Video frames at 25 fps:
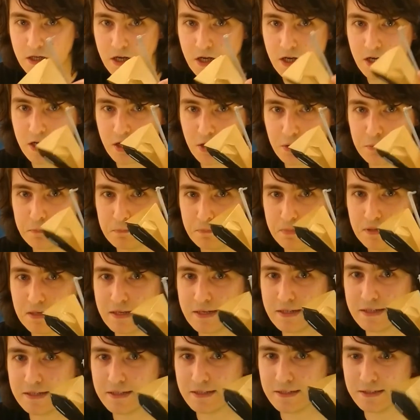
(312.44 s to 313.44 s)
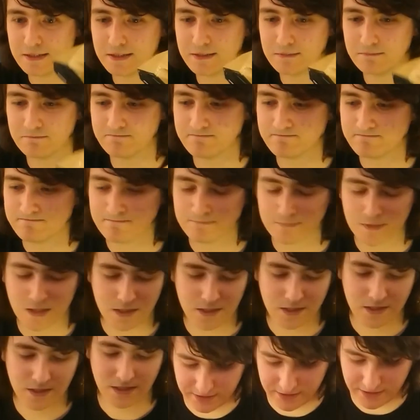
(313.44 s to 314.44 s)
completed.
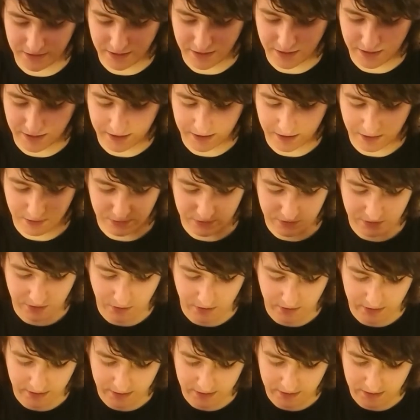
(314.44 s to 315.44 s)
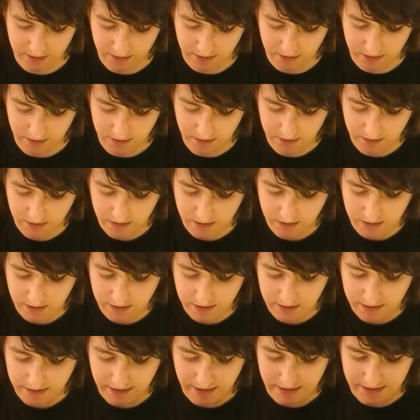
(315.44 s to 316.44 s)
Didn't think I was going to
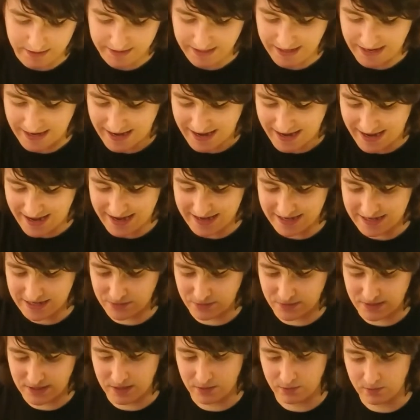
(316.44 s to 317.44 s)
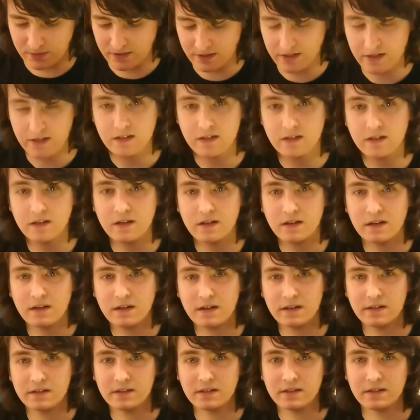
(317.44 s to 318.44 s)
get anywhere with it.
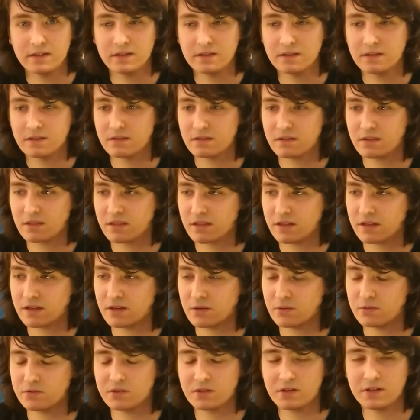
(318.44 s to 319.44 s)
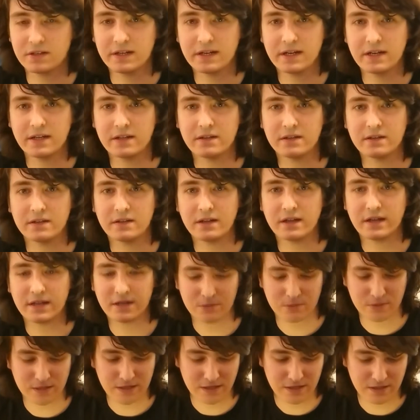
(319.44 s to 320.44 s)
I didn't think I was going to get
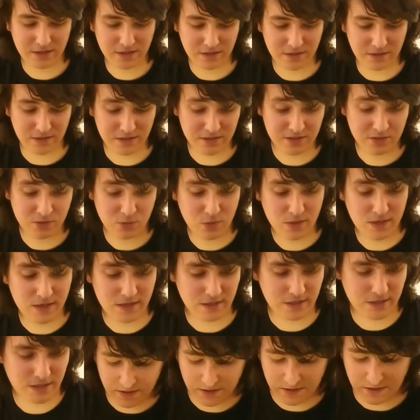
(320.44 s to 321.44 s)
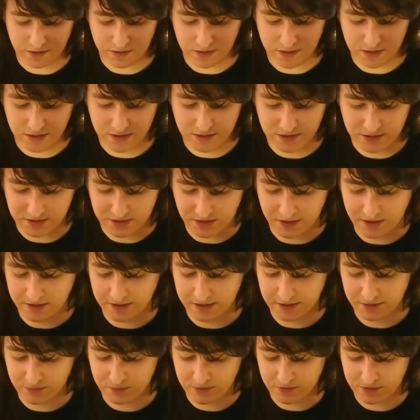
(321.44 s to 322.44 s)
anywhere this quick. The
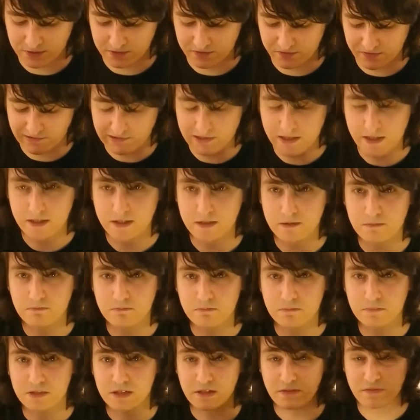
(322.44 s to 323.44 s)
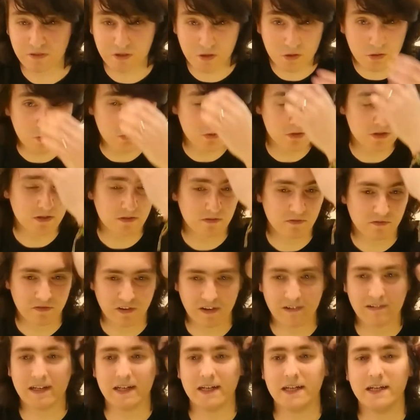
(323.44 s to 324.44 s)
designing was very difficult,
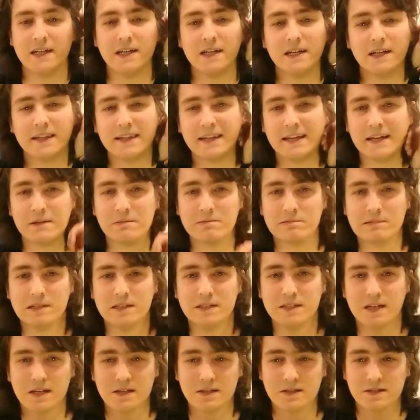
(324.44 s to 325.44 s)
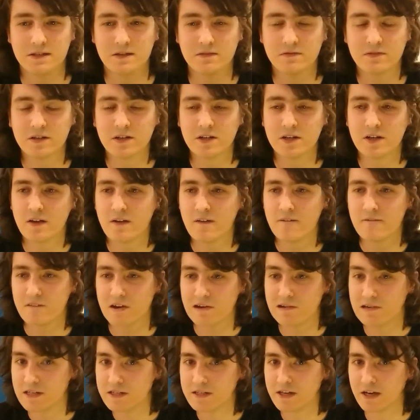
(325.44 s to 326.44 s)
very labour intensive,
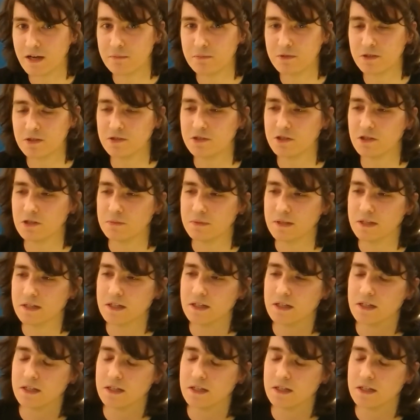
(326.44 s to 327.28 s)
very time consuming,